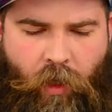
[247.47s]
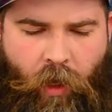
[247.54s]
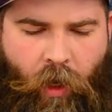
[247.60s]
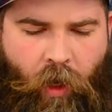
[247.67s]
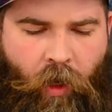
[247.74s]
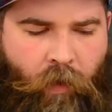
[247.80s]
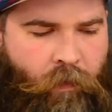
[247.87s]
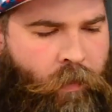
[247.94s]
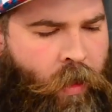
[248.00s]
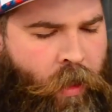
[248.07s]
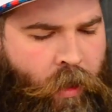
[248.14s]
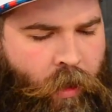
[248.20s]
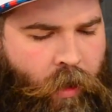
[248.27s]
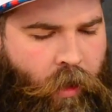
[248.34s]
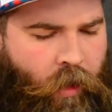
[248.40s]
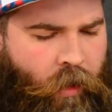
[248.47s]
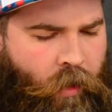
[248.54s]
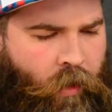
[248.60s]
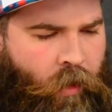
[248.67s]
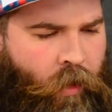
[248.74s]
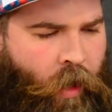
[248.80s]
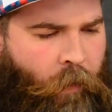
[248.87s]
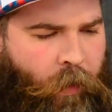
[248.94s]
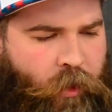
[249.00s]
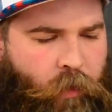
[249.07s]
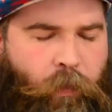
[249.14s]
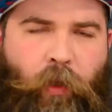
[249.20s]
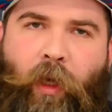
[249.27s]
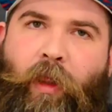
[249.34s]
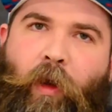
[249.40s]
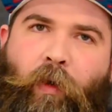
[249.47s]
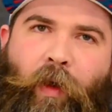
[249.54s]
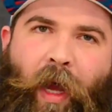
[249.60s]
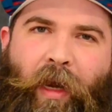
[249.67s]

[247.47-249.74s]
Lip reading: How much you put in there will